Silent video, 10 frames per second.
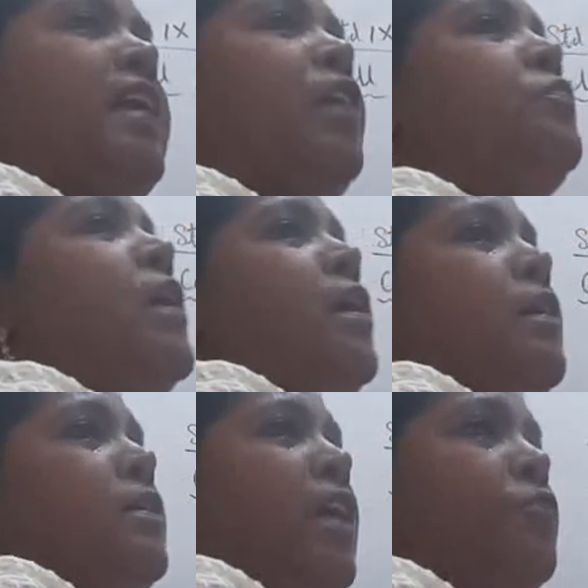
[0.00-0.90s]
have
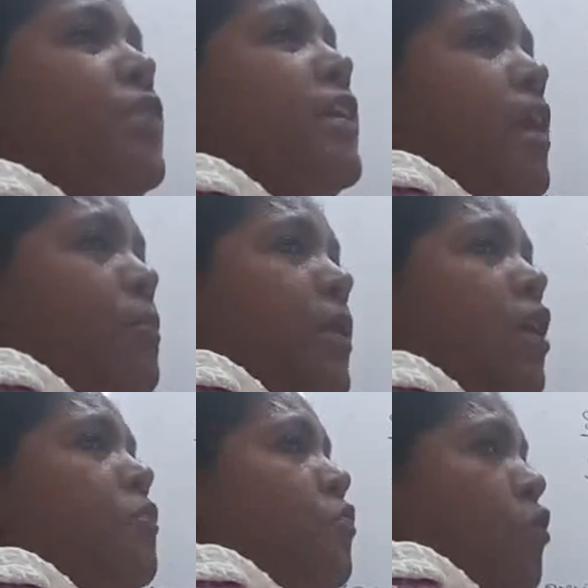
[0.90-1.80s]
definite number
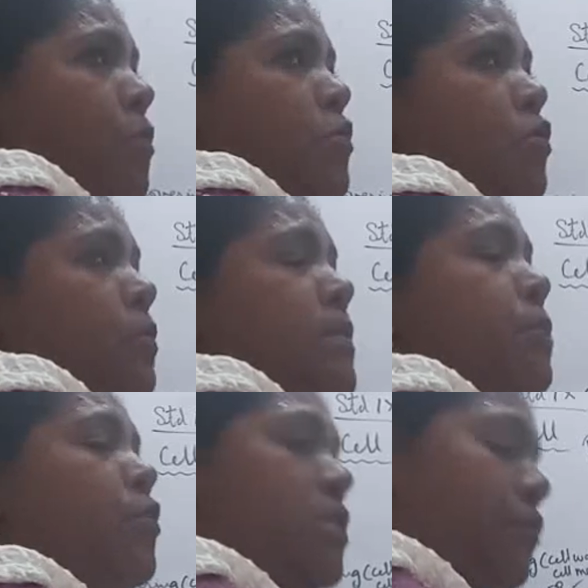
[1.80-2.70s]
of chromosomes.
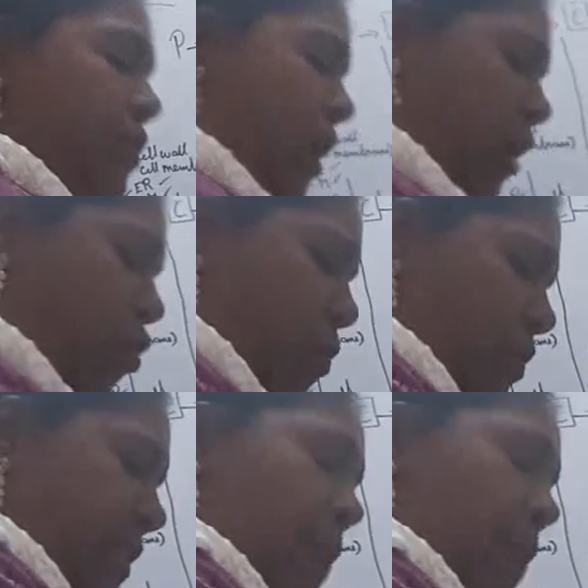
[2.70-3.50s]
Suppose if you take Homo